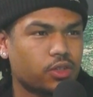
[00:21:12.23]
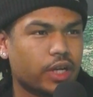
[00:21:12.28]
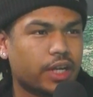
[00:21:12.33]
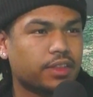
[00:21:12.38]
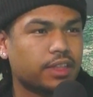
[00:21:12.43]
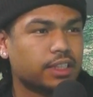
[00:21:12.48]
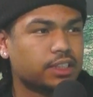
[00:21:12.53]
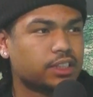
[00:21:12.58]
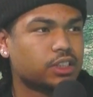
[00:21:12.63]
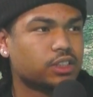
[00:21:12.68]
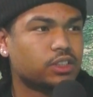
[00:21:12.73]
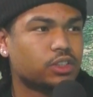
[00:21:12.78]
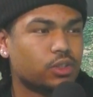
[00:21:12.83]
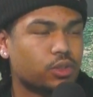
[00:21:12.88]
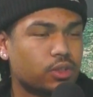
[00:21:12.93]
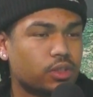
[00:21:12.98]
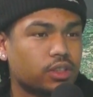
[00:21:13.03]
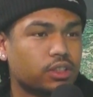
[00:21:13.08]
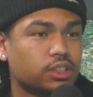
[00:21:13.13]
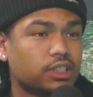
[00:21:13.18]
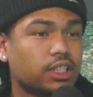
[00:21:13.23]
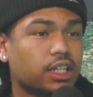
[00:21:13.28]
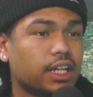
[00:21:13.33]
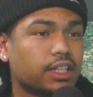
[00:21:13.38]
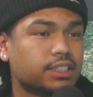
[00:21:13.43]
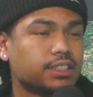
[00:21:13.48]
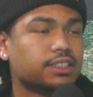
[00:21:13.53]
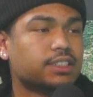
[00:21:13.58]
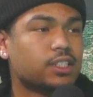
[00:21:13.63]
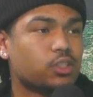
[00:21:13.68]
So I think she does
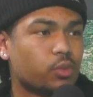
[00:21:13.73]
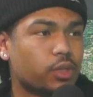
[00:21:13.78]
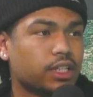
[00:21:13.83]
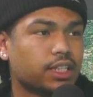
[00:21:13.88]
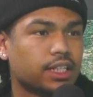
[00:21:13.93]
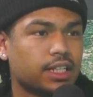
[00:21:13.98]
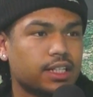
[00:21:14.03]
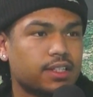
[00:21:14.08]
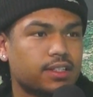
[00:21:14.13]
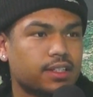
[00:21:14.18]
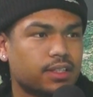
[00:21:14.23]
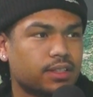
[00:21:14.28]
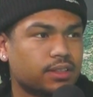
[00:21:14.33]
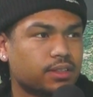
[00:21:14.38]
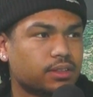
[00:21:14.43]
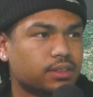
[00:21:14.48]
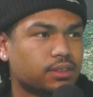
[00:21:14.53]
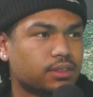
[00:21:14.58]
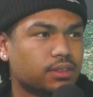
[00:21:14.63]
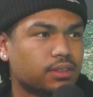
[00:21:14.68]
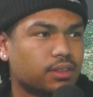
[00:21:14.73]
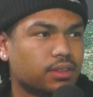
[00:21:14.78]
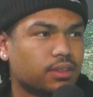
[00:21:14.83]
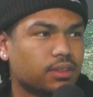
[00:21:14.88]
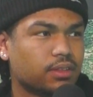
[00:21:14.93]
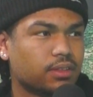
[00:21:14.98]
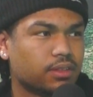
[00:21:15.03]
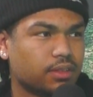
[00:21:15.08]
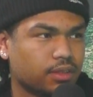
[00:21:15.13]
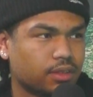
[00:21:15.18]
want to get into
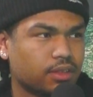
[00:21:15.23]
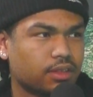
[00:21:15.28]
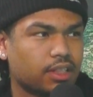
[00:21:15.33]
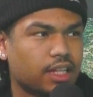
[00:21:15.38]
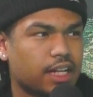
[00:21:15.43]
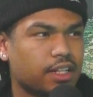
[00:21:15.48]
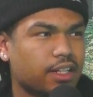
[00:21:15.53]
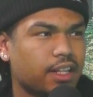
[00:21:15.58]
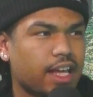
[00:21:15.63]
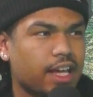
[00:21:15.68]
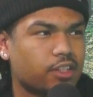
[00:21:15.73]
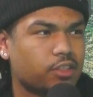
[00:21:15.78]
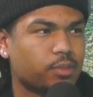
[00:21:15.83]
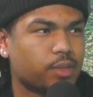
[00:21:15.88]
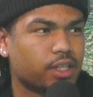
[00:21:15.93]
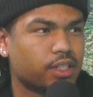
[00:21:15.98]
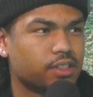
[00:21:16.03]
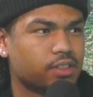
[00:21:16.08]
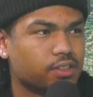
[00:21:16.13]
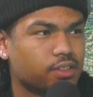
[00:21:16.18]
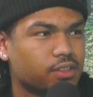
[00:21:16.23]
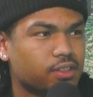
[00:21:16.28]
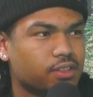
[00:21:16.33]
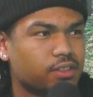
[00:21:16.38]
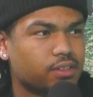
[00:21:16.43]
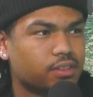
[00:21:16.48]
kind of that space.